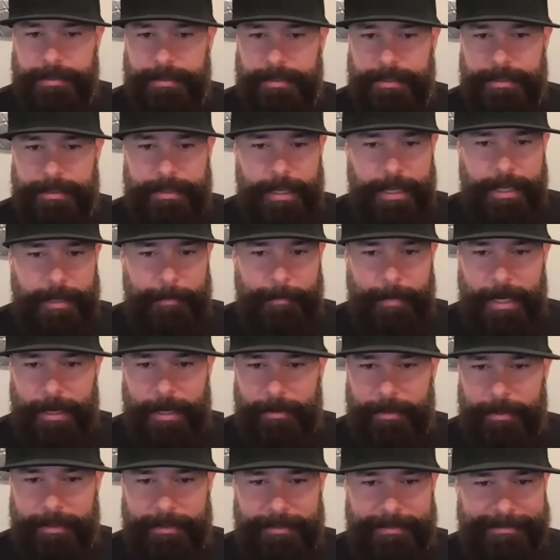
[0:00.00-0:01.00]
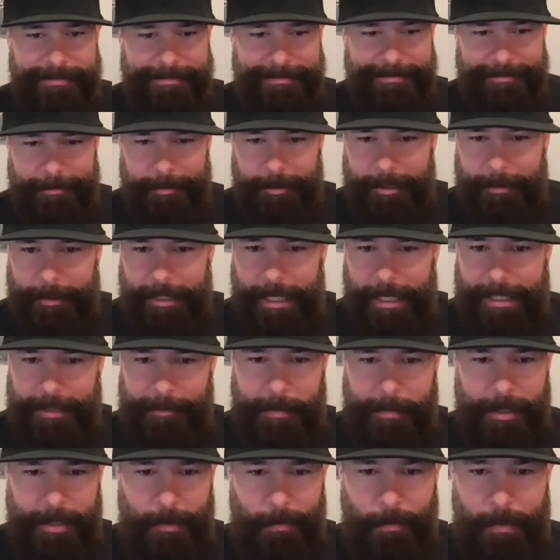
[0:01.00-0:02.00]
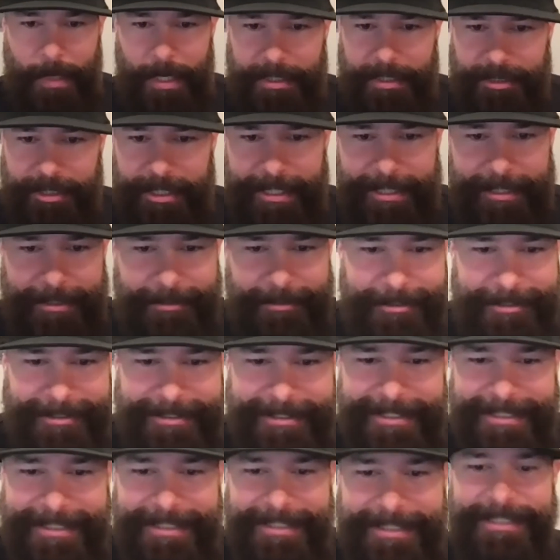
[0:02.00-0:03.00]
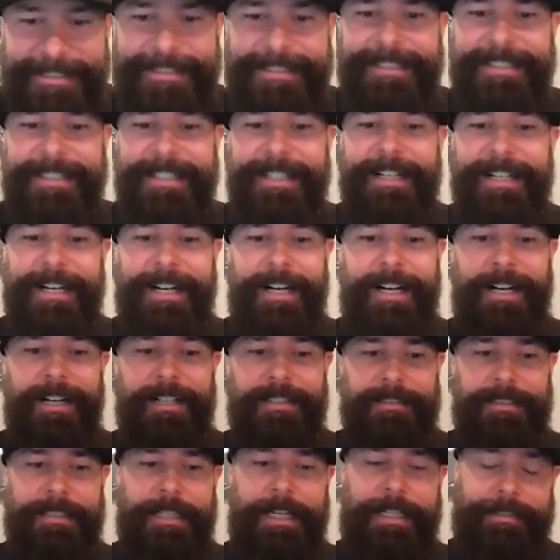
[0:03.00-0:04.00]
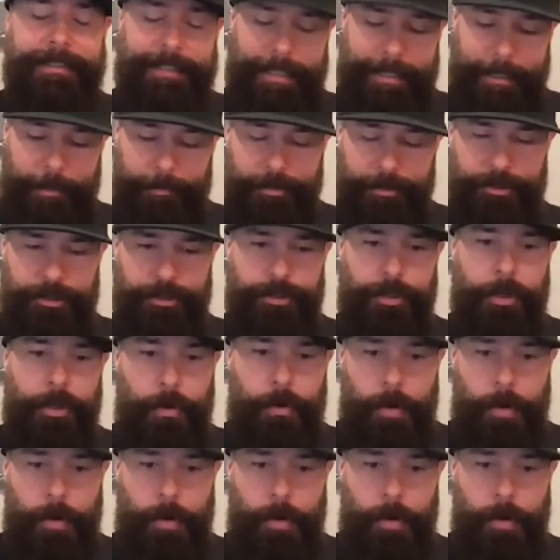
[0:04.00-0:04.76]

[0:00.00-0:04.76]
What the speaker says: to say about it. You guys better watch out. Oh, God, Tay, that was so